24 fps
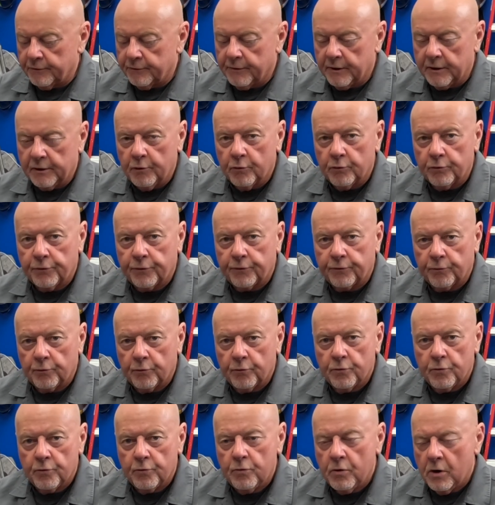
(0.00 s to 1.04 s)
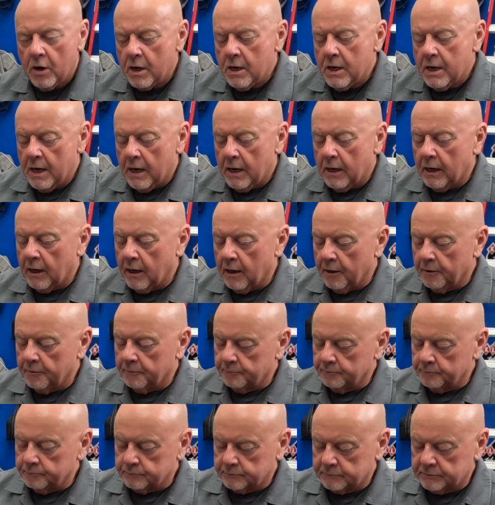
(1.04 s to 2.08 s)
They go through.
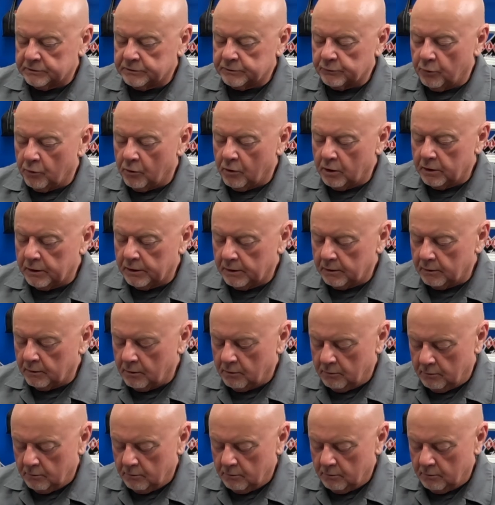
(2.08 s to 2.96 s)
So on